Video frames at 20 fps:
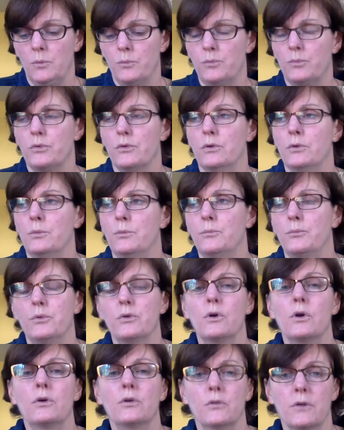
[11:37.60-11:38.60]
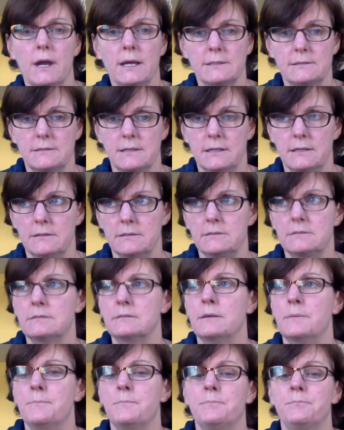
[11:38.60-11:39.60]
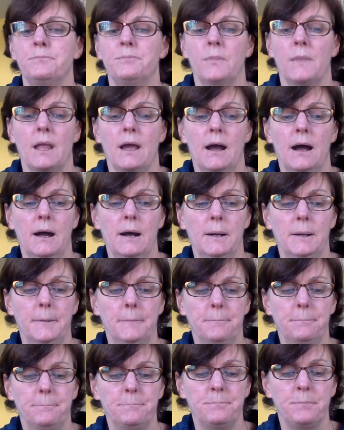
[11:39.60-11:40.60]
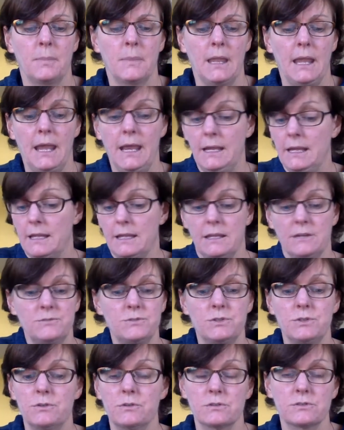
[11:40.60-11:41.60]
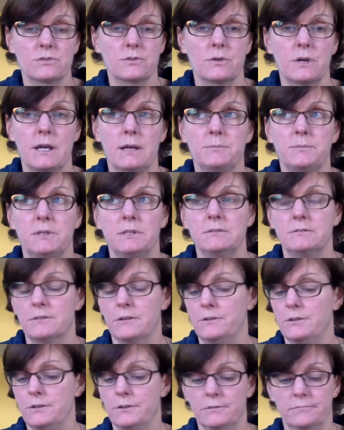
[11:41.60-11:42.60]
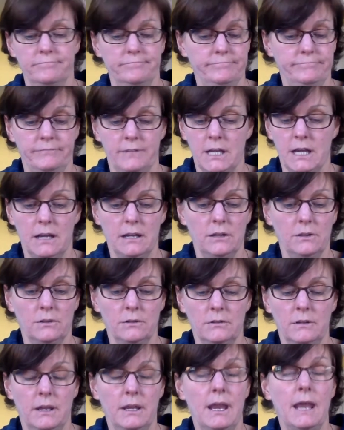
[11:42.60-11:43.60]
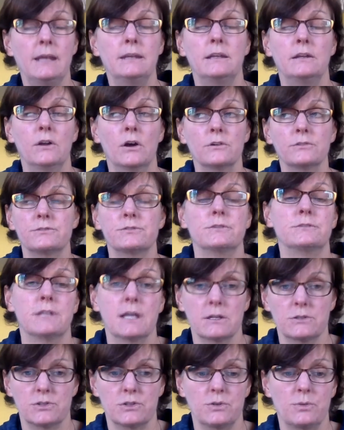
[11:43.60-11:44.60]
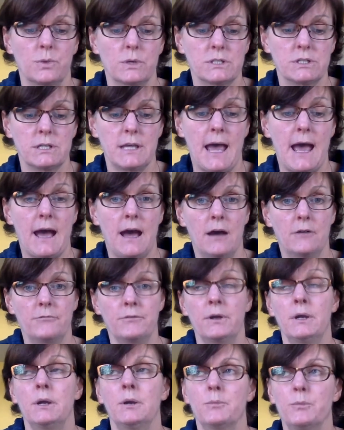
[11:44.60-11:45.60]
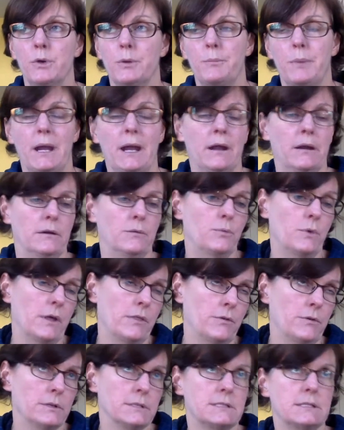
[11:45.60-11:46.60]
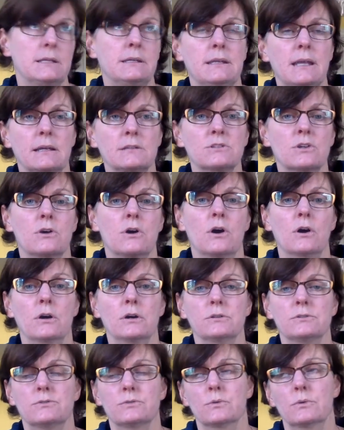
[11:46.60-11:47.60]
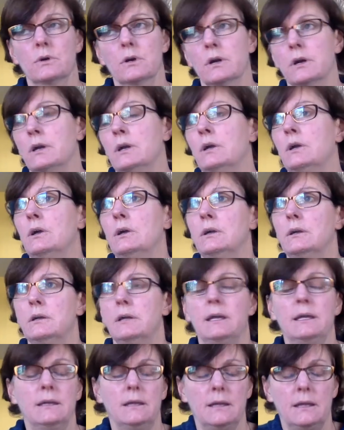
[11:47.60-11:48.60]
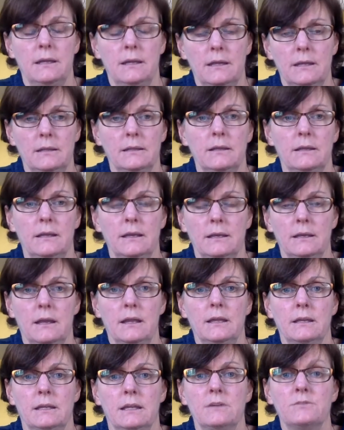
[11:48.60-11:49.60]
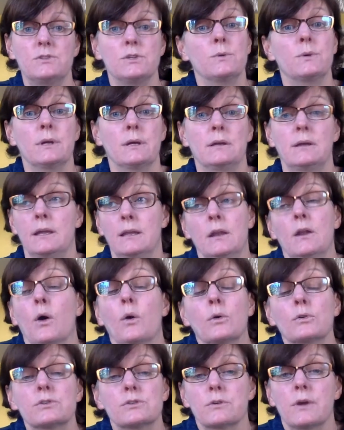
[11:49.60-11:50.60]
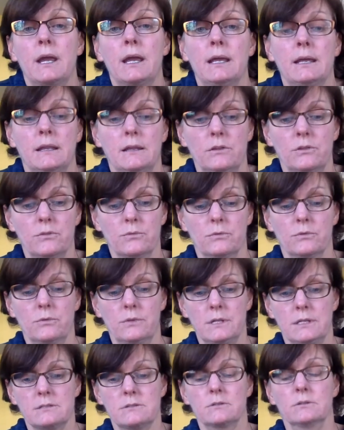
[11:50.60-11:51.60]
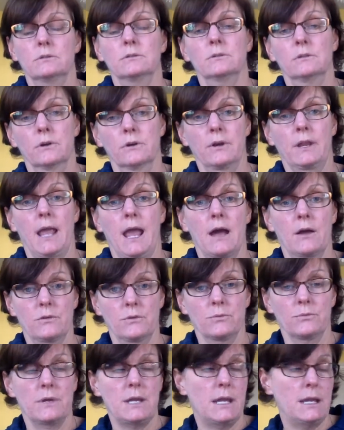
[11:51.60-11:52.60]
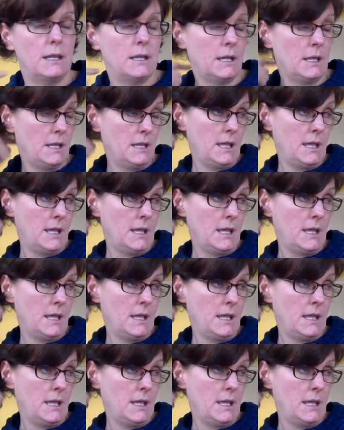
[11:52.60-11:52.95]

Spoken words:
progresses. And it gives you the script. So you and it also tells you what to have prepared, whether it's index cards, or it gives you, it holds your hand through this learning how to read.